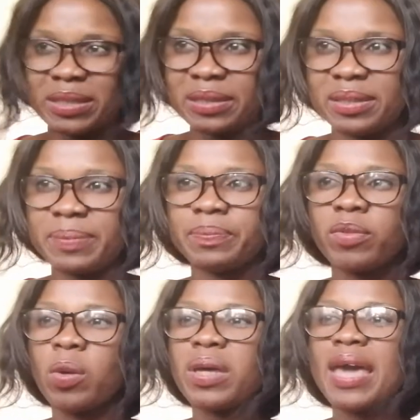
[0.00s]
it.
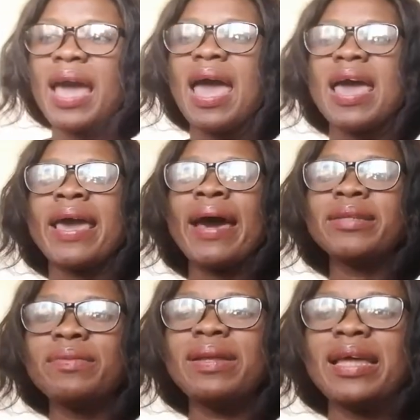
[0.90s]
Okay, a
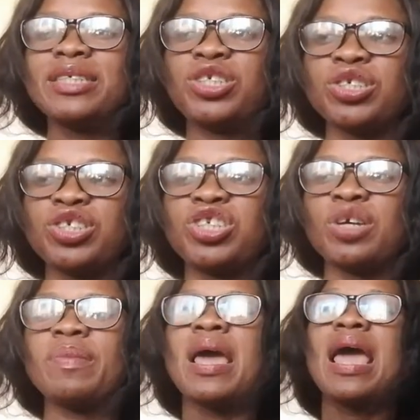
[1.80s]
healthy
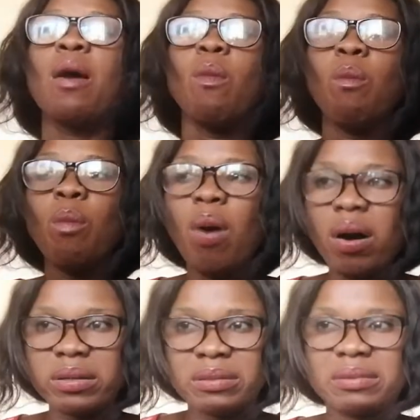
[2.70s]
relationship
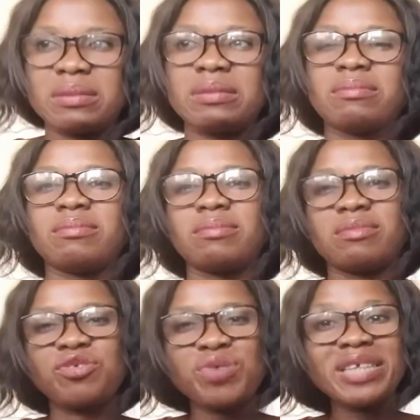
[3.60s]
must
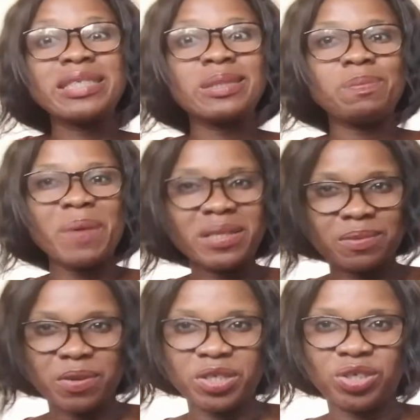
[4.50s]
create
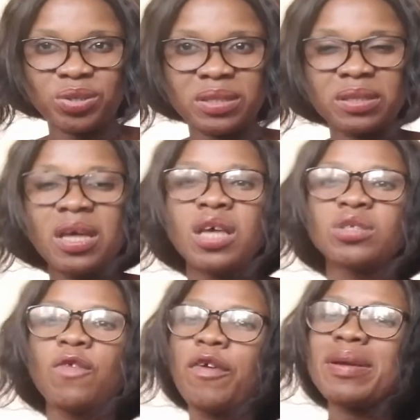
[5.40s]
space for each other.
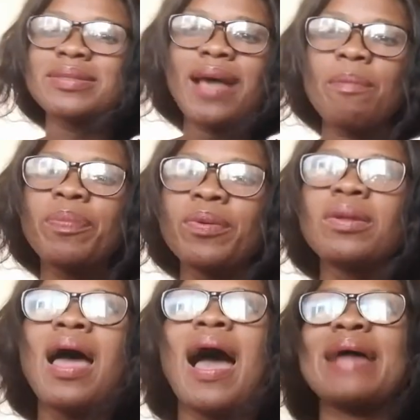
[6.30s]
So for
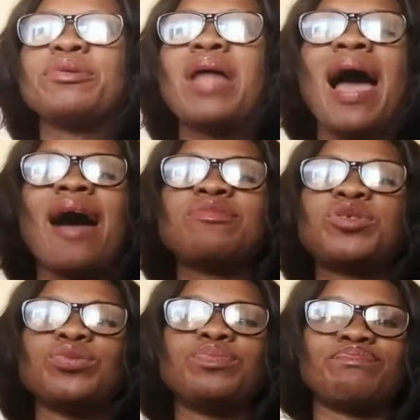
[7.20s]
example, I don't have
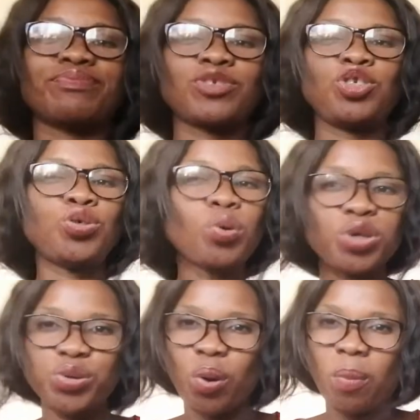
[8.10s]
to
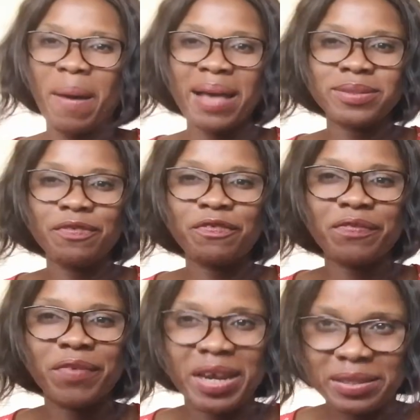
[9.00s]
choke you up as a
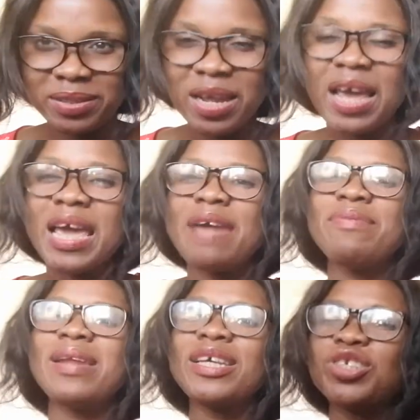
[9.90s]
friend. A
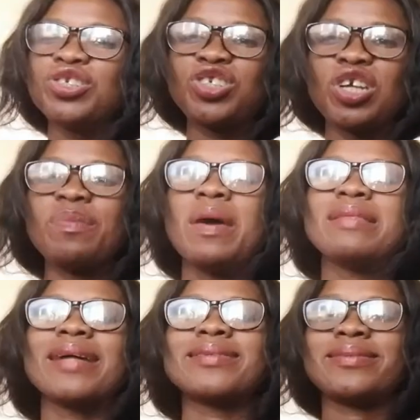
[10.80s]

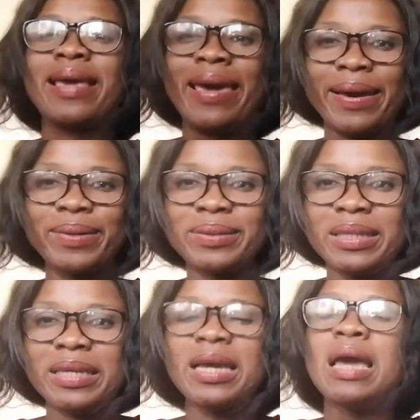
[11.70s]
relationship that is
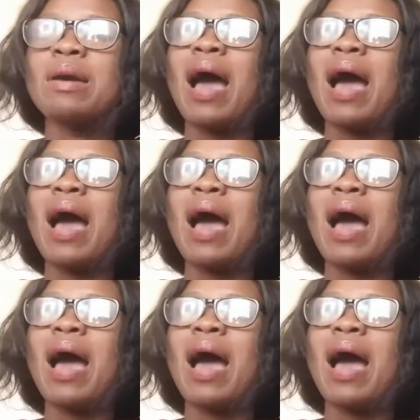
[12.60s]
healthy